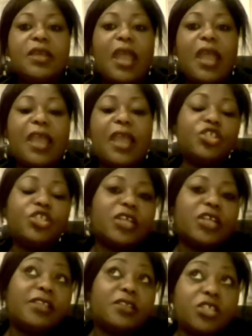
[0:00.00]
and
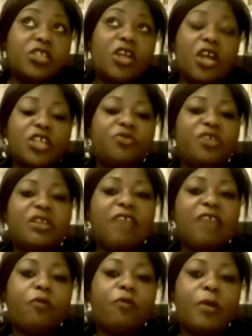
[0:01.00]
to talk to real
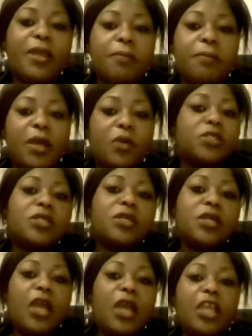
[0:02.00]
life women about
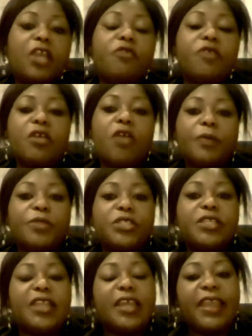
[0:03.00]
a career
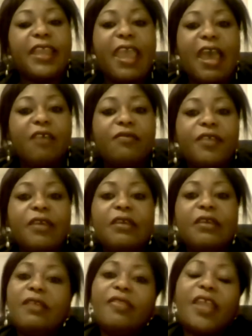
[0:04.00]
option that they have
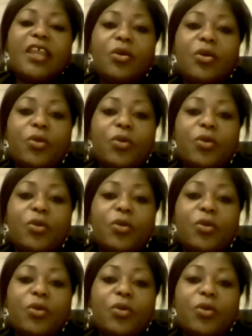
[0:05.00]
that they don't